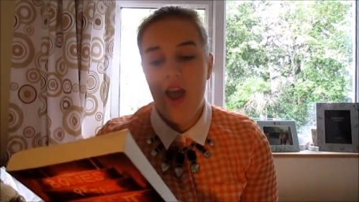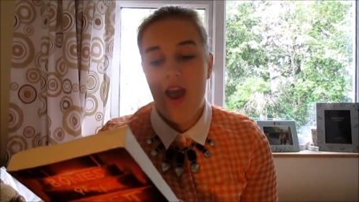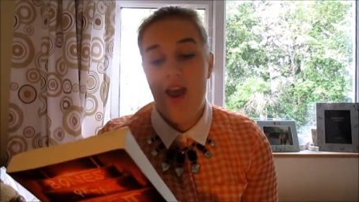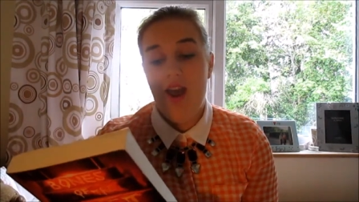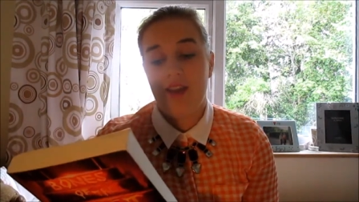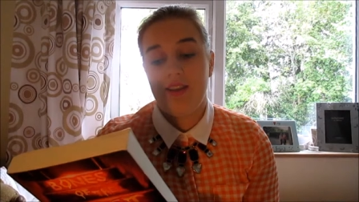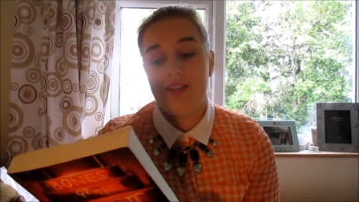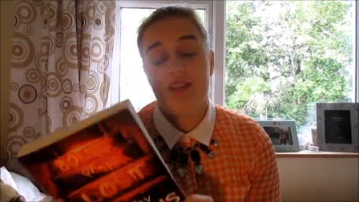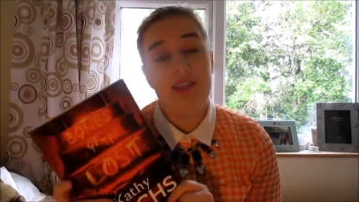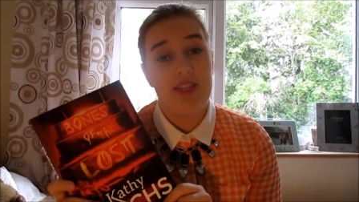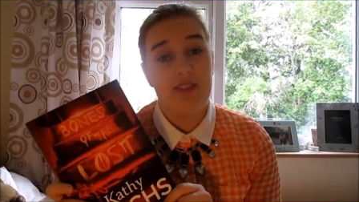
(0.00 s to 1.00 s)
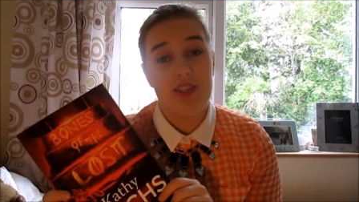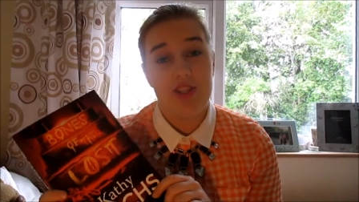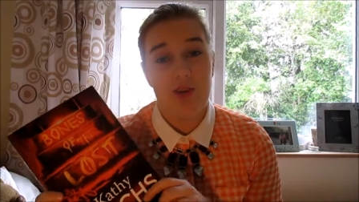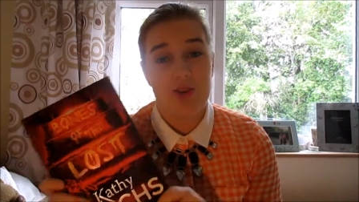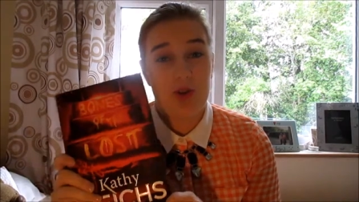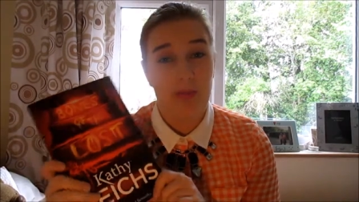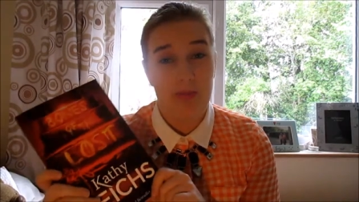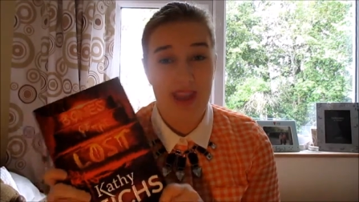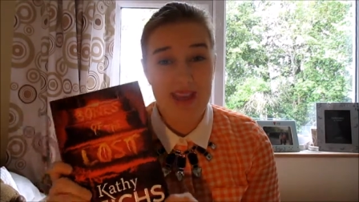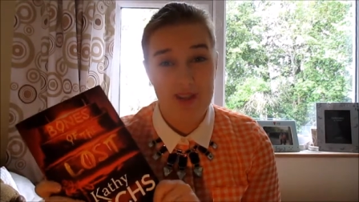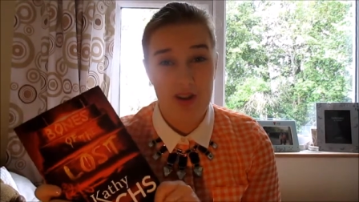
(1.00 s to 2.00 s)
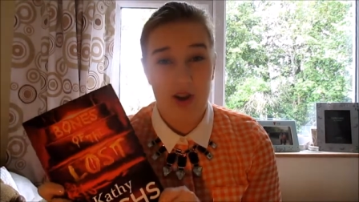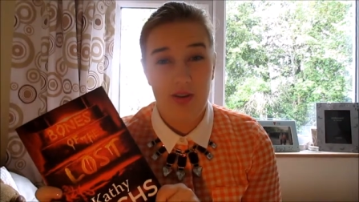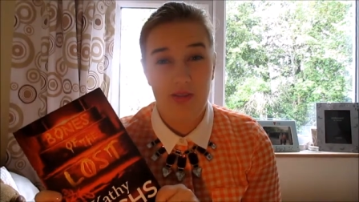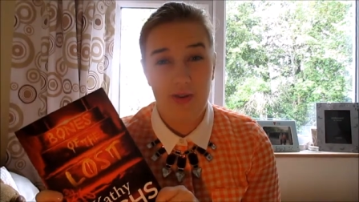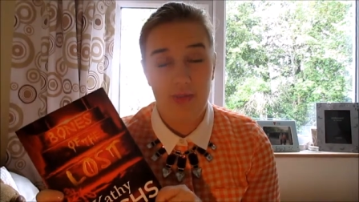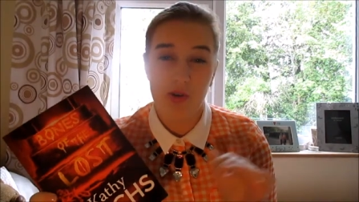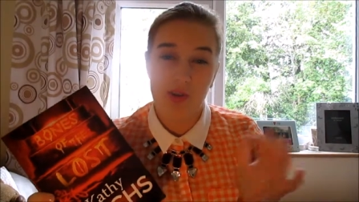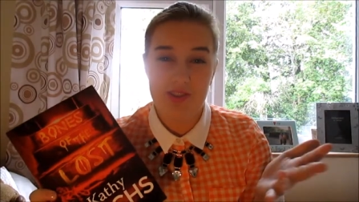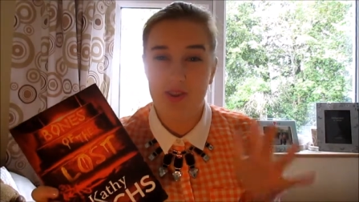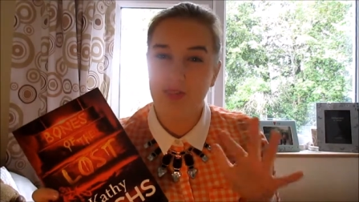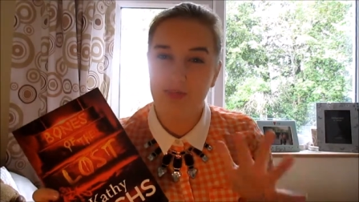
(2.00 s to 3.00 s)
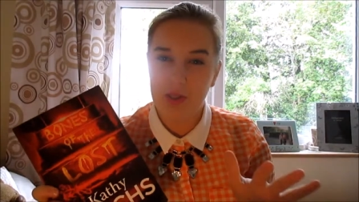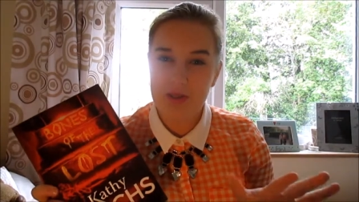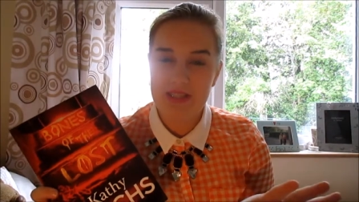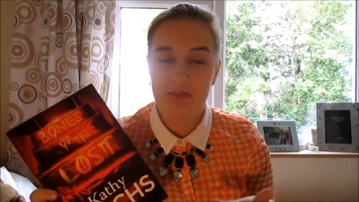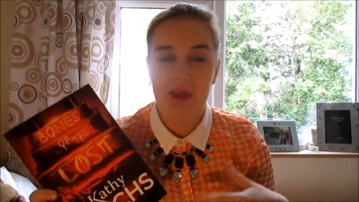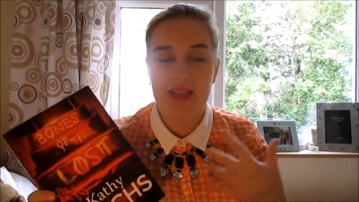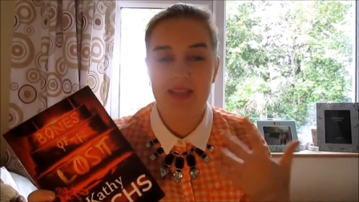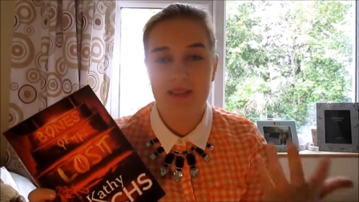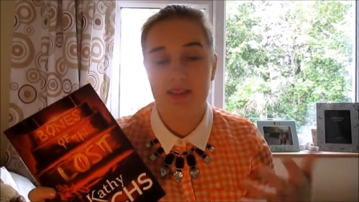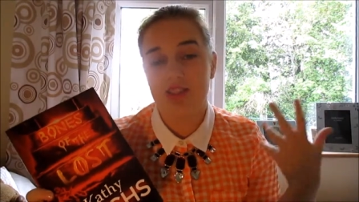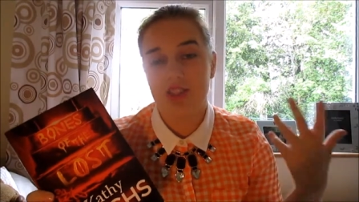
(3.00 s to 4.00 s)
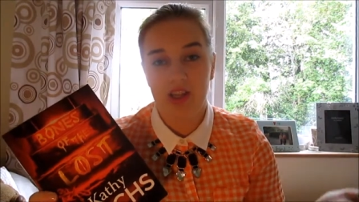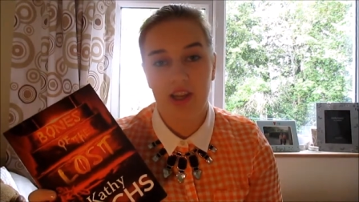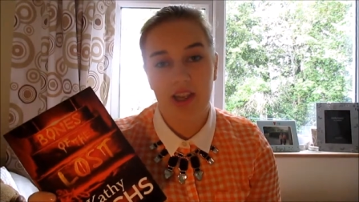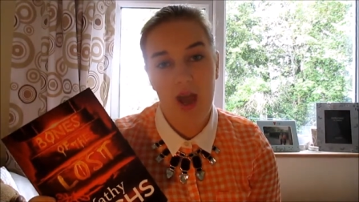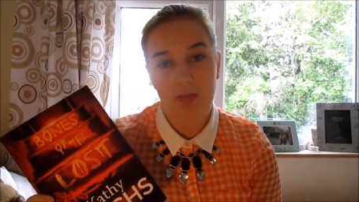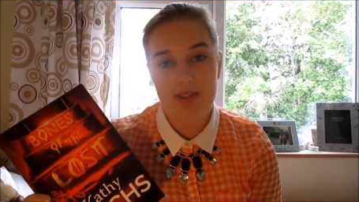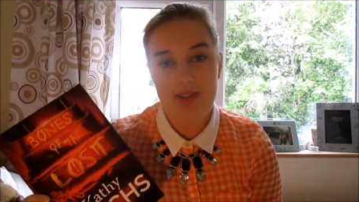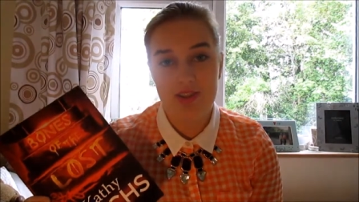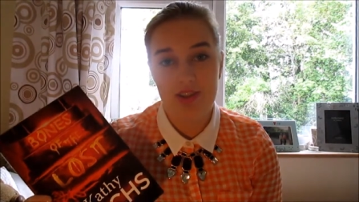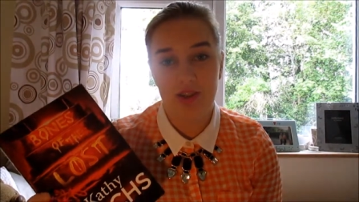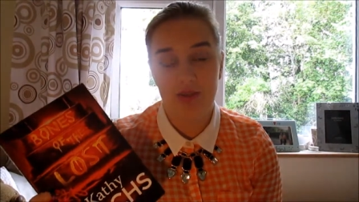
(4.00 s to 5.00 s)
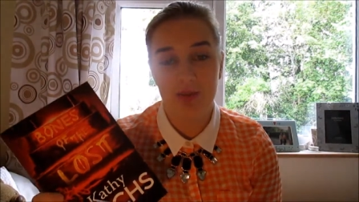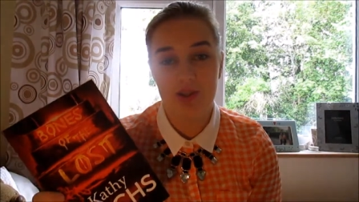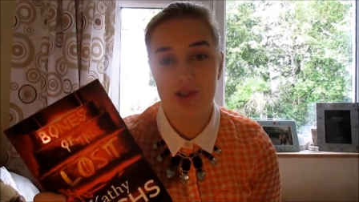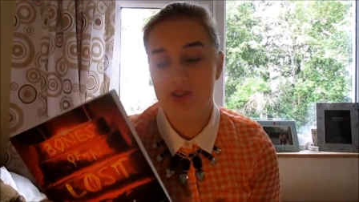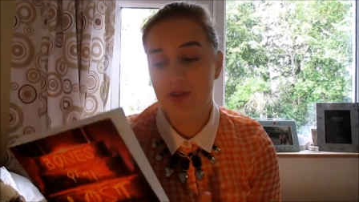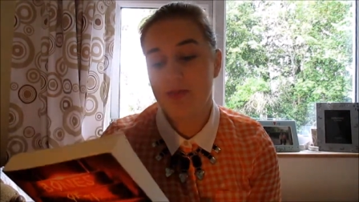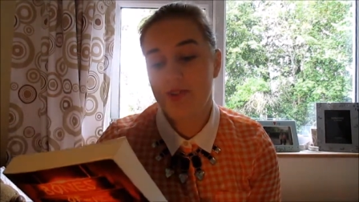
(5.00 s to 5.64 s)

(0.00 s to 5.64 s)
and the TV show is sort of based off her books, sort of loosely based, and she like helps to produce them.